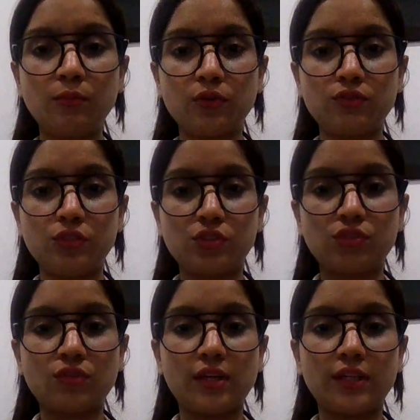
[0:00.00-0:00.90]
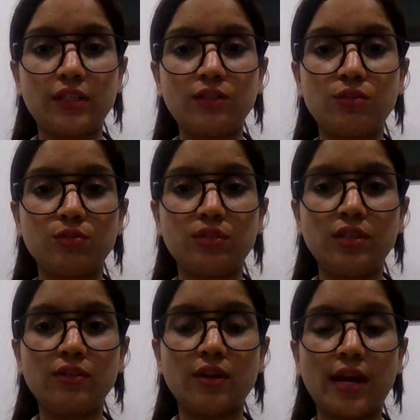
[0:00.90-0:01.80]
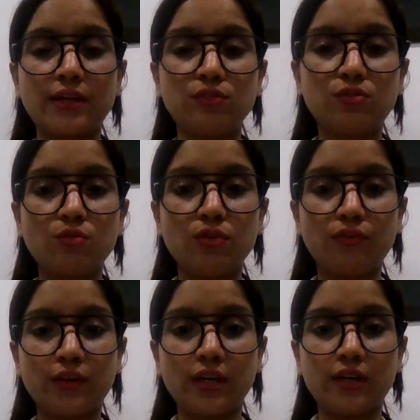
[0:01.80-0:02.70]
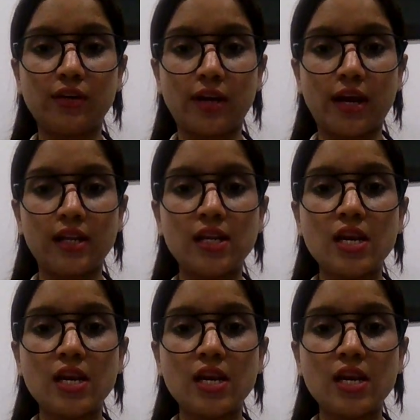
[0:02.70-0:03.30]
provision relating to the rights to a fair trial